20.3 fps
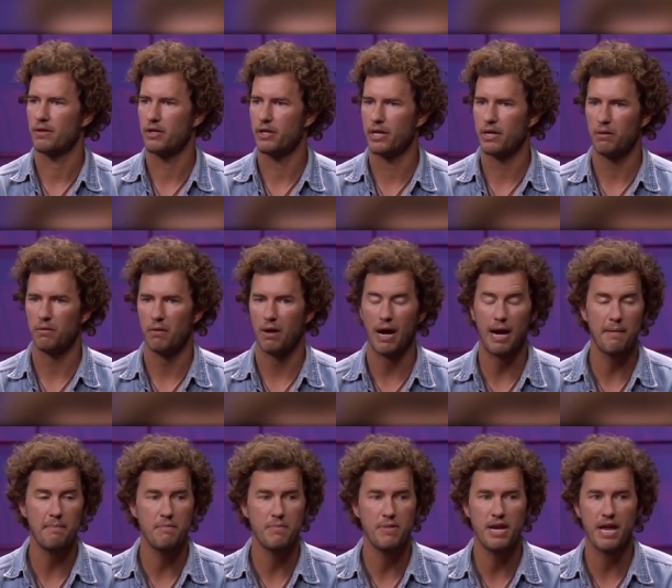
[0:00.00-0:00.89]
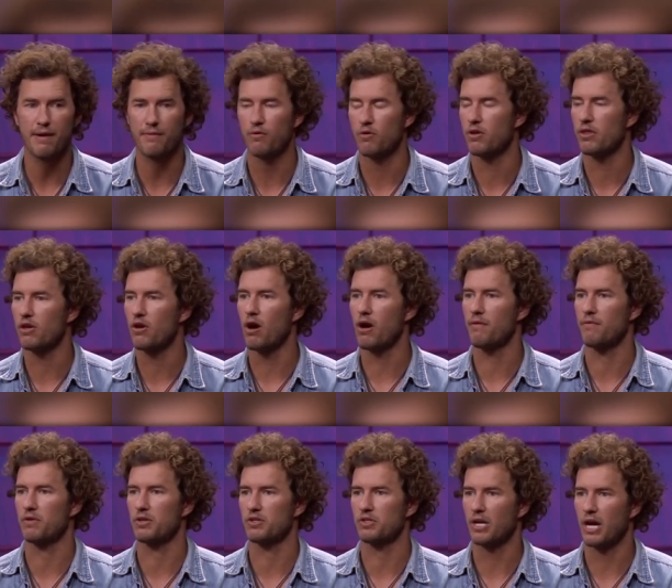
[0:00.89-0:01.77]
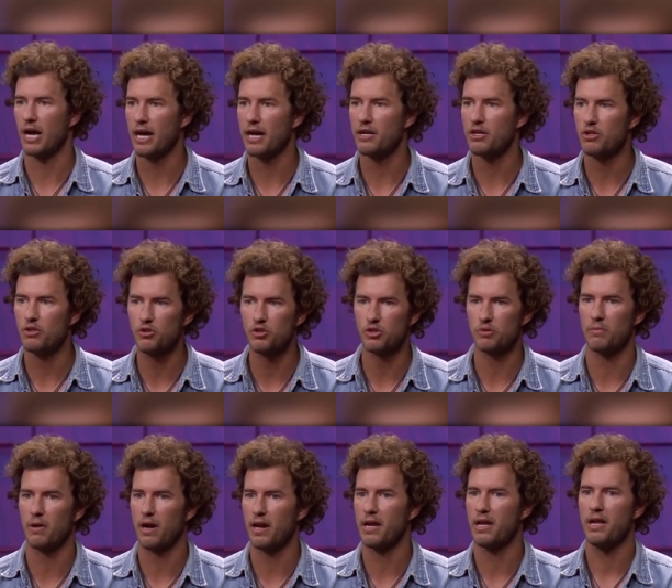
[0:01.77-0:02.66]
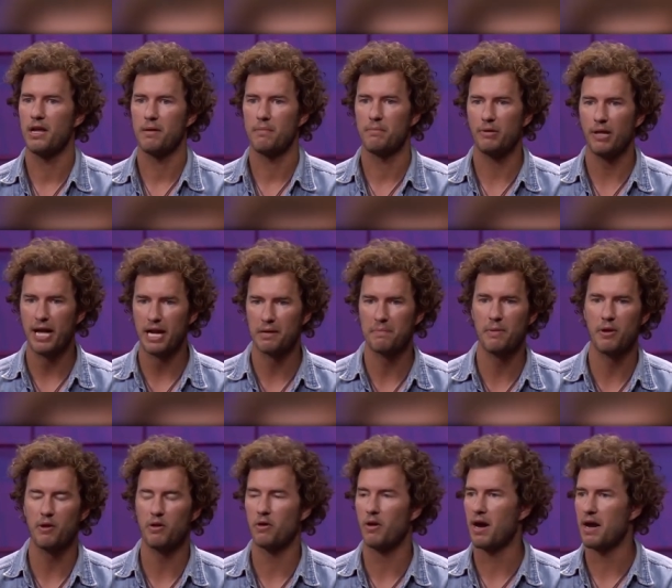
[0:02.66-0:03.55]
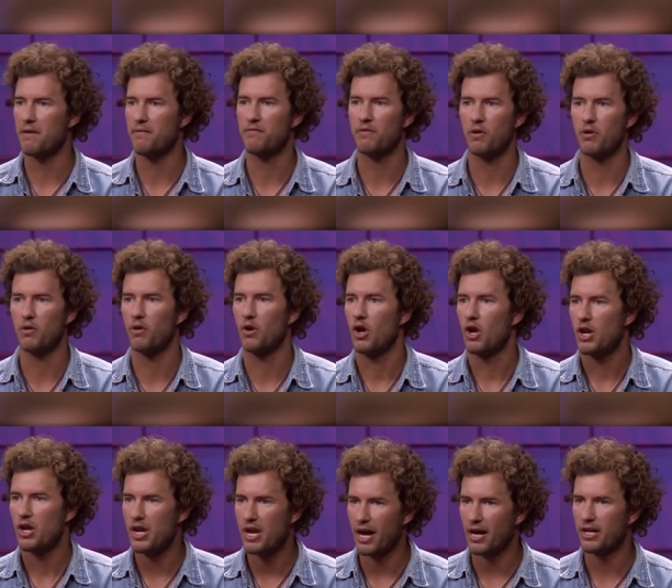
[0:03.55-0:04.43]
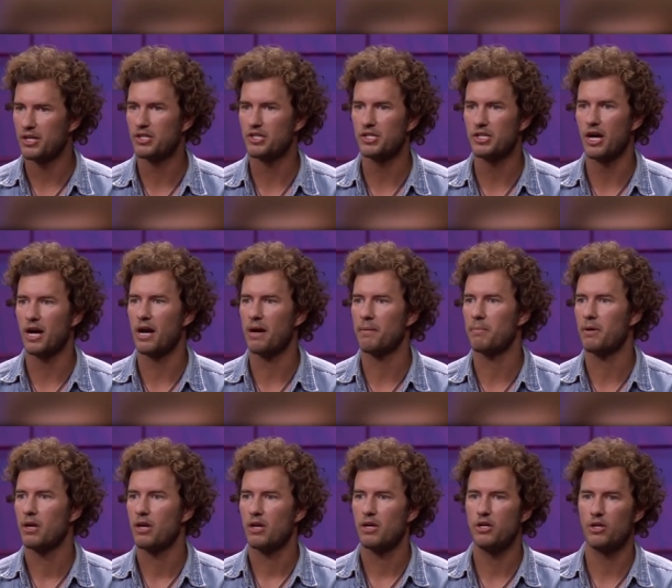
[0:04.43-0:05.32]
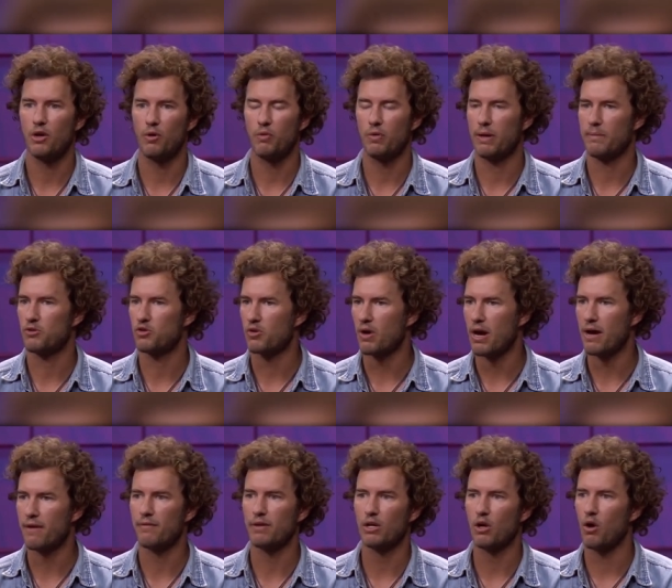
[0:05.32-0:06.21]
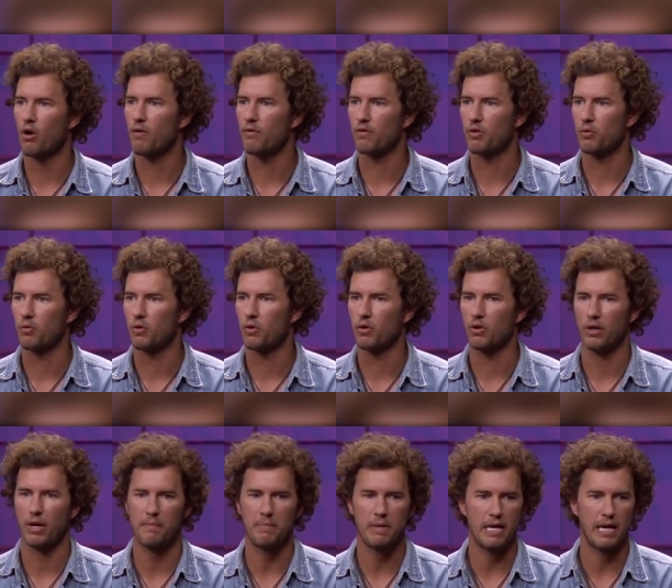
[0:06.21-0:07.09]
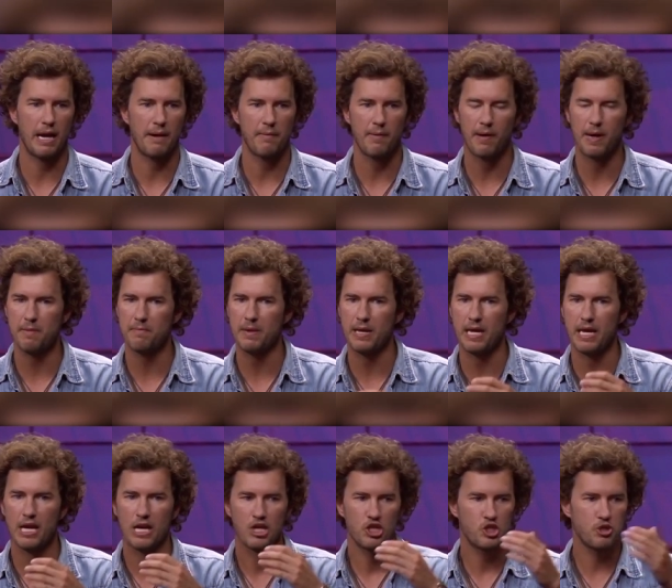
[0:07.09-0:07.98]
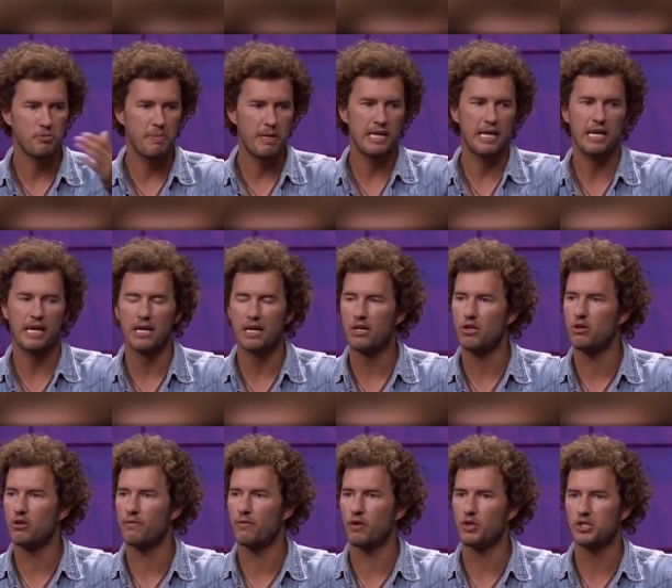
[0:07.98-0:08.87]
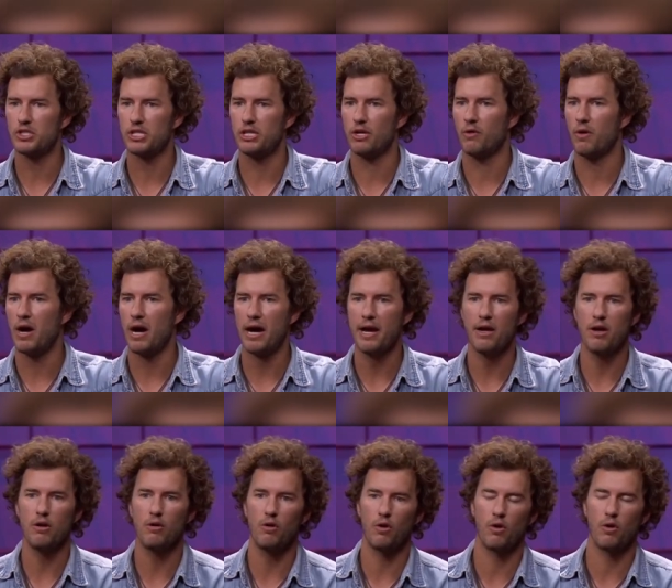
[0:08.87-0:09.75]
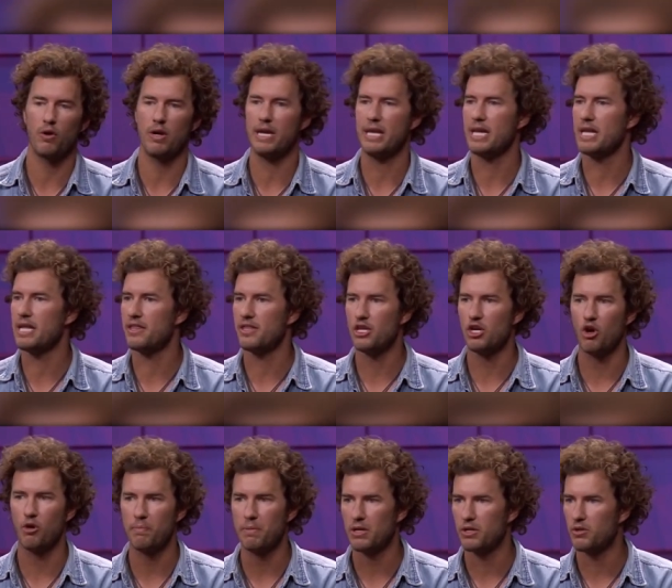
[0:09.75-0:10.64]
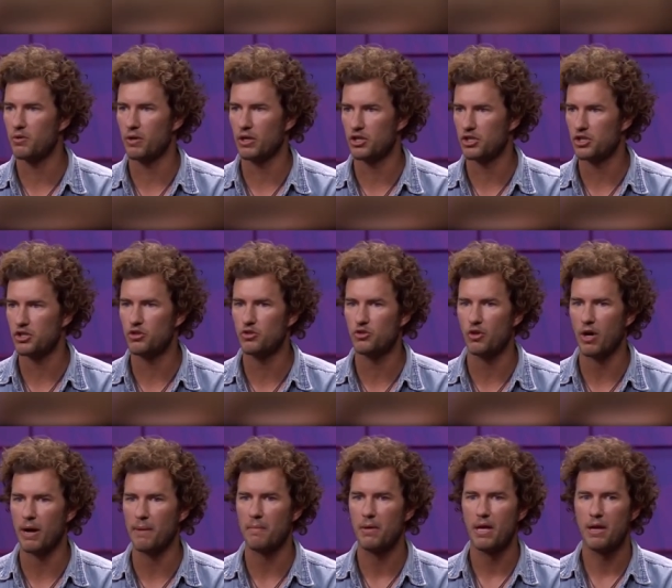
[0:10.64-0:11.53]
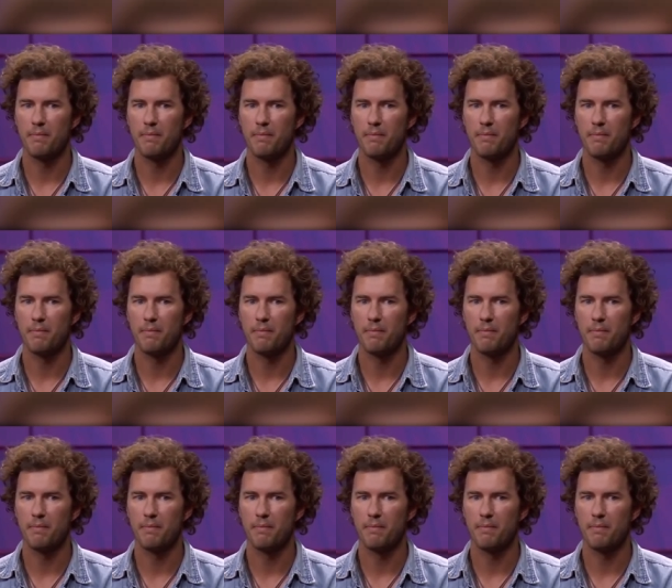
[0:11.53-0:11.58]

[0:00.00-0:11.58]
You know, I'm never in the office. I use my Blackberry or iPhone nonstop, you know, when I'm traveling all over the world. I mean, I might be speaking at a university in Ohio or in Ethiopia doing a shoe drop,